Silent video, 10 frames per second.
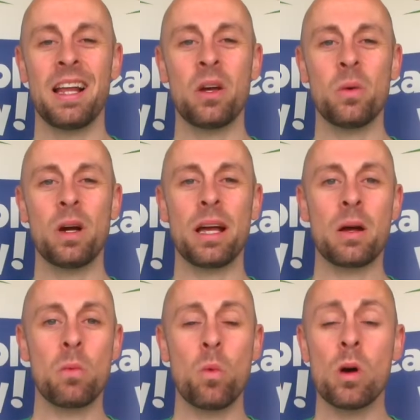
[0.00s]
Hello
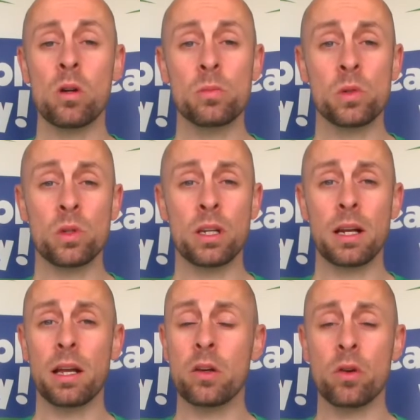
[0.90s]
and welcome to another
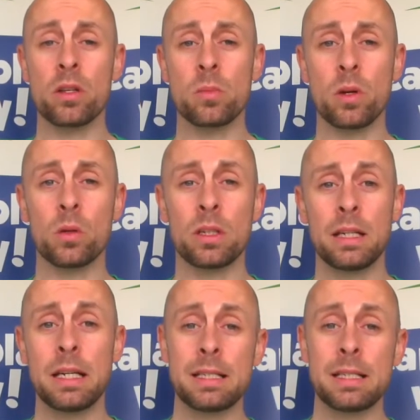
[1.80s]
Clay Creator build.